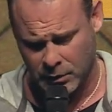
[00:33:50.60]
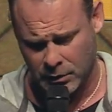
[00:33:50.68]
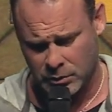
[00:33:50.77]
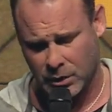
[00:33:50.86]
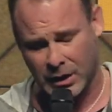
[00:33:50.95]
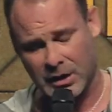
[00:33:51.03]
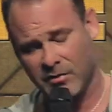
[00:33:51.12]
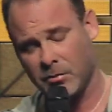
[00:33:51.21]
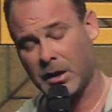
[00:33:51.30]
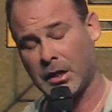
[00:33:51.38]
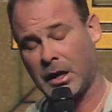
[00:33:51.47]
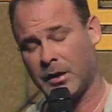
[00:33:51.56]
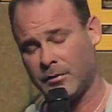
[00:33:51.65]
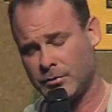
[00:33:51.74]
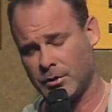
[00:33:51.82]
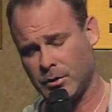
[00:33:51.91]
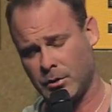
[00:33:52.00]
So I give my
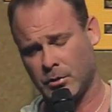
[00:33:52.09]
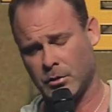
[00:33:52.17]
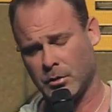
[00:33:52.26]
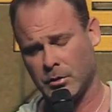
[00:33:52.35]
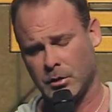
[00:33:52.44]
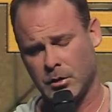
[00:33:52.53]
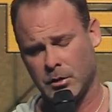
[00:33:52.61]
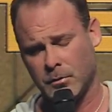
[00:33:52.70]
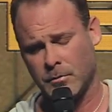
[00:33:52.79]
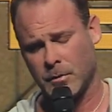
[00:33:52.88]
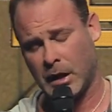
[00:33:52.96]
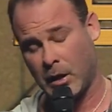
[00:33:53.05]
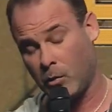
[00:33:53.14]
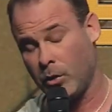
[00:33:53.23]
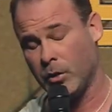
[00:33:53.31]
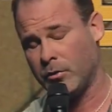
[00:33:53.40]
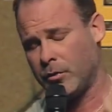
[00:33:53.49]
life to you. I
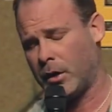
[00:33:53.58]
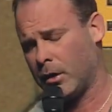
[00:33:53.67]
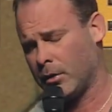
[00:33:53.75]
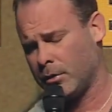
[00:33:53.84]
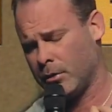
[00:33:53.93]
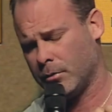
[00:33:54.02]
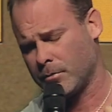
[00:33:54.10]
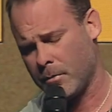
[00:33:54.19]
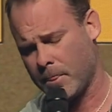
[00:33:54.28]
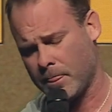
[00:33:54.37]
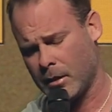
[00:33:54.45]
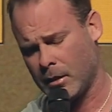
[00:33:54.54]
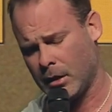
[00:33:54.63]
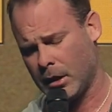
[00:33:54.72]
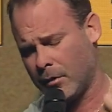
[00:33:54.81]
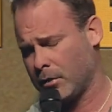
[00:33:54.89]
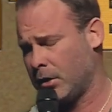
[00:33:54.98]
will follow you
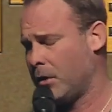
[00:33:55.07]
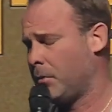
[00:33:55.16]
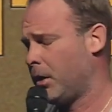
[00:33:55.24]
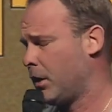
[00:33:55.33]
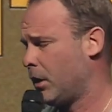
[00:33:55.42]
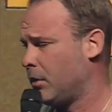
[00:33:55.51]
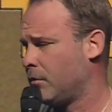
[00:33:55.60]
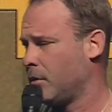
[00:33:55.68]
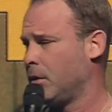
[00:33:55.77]
every day of my life.